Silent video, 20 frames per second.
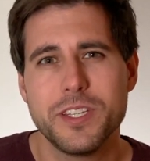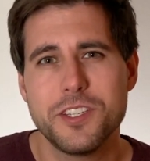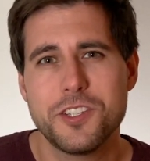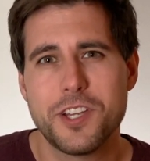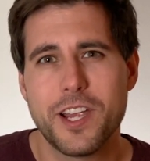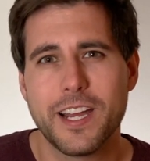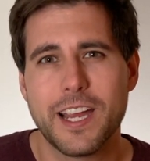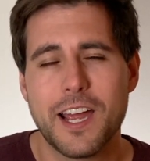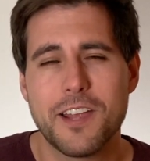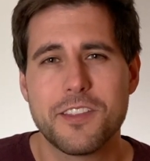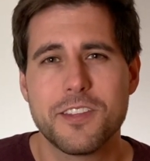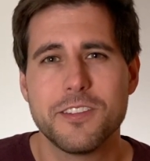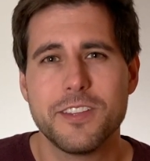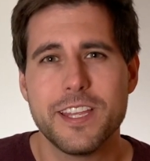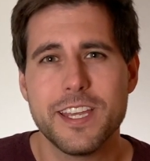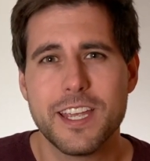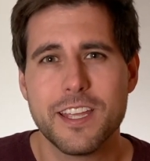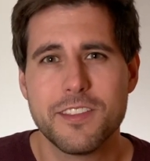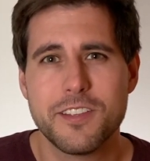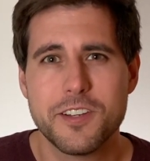check out the
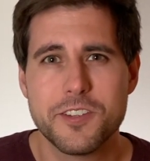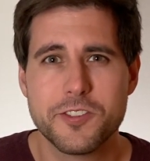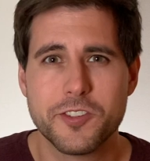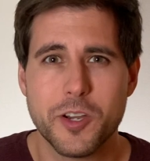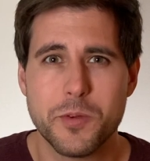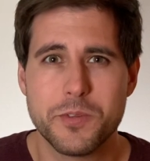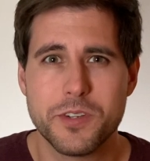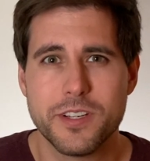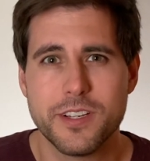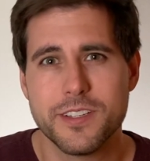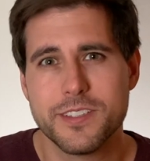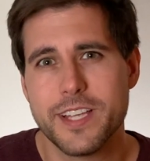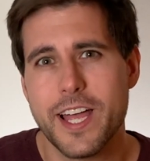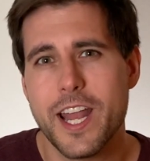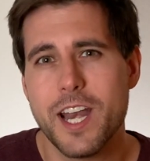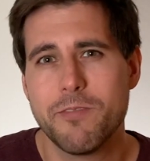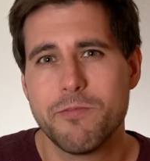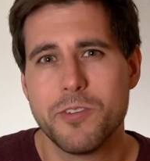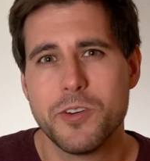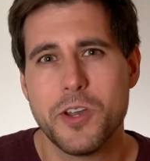link in the description to sign
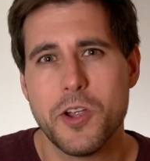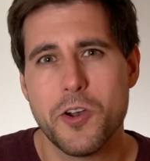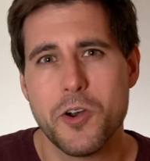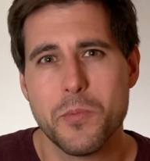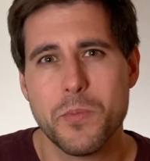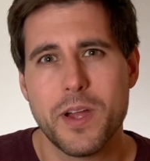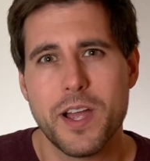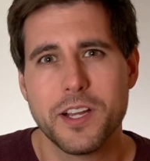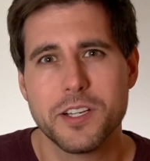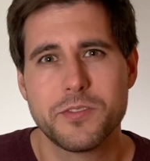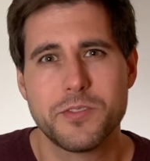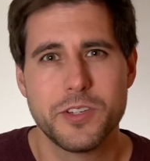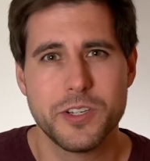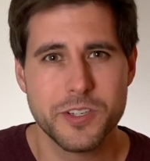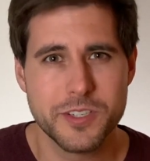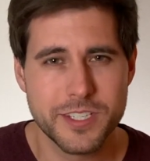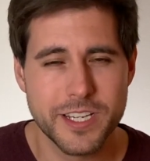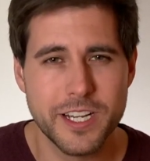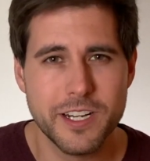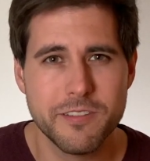up for Donorbox for
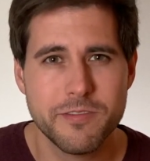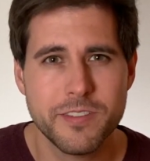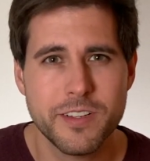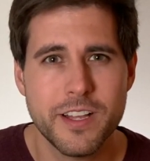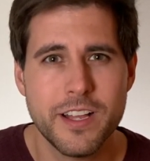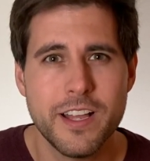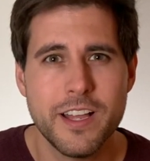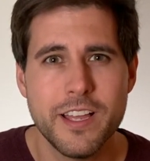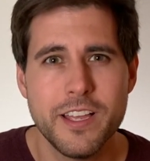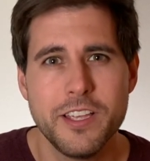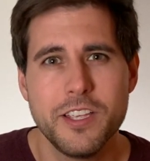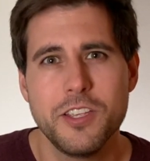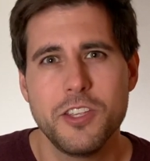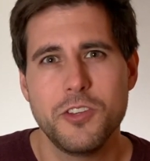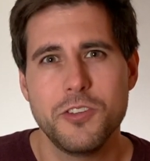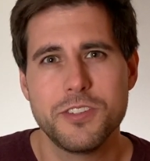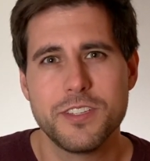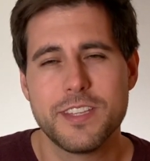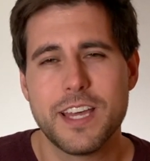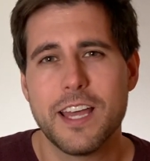yourself.
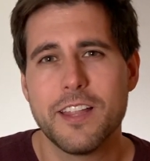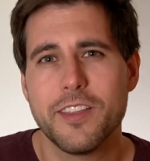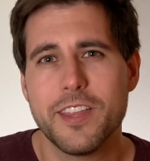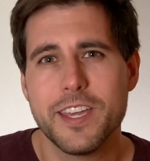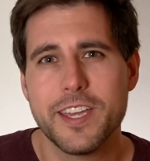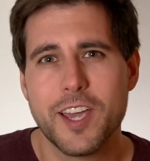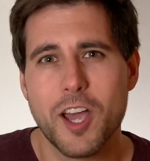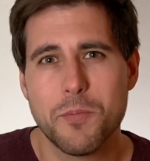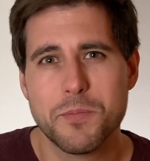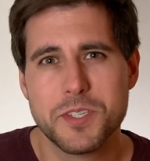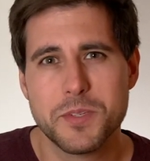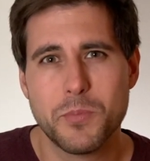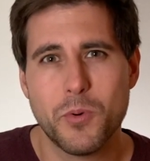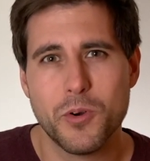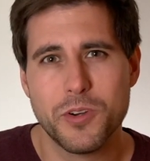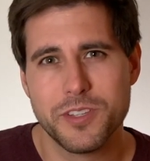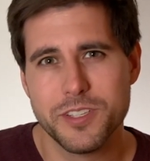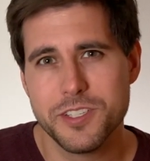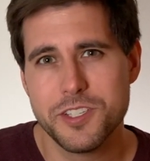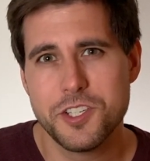Using that link helps
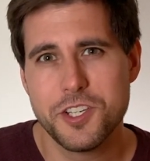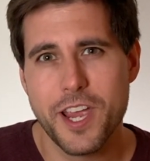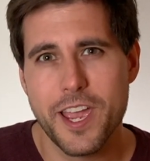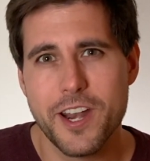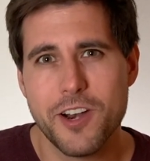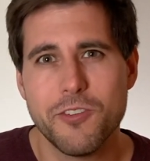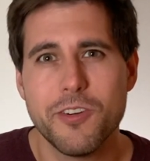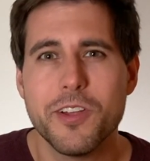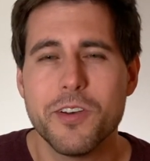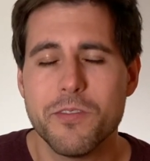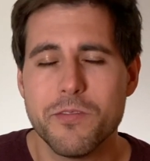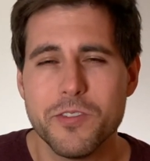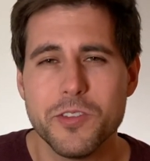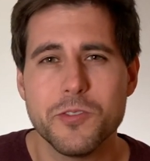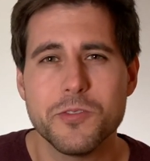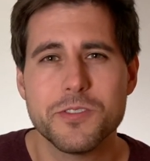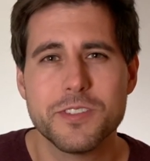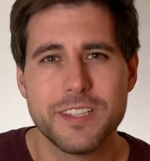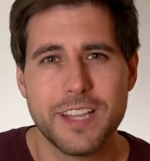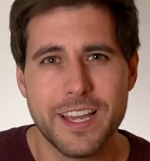support this channel and
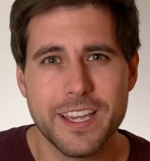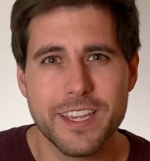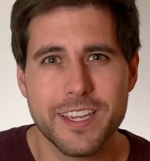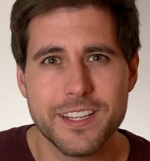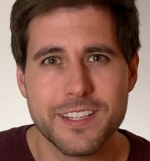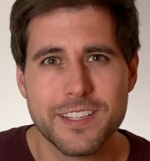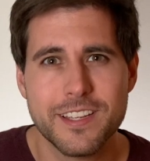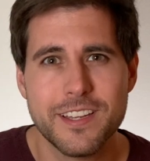reviews like it.